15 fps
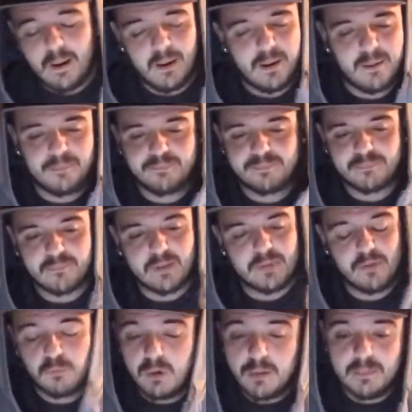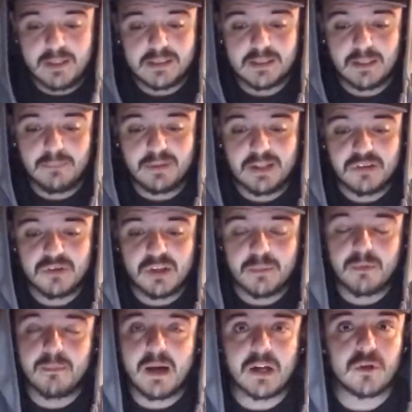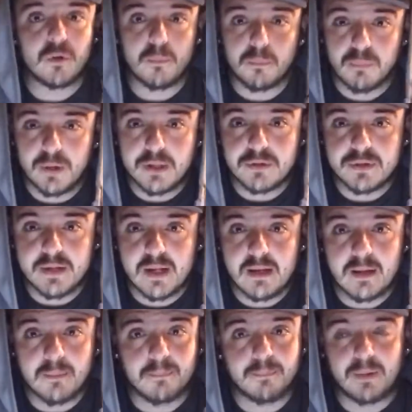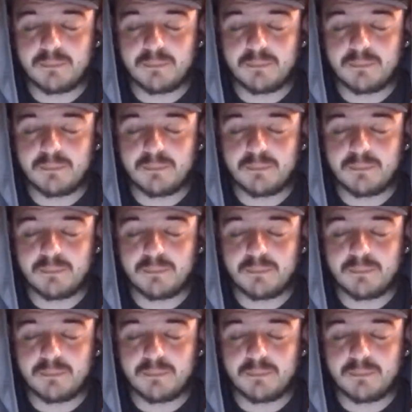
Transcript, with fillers: Um, the women's Elimination Chamber match, pretty entertaining.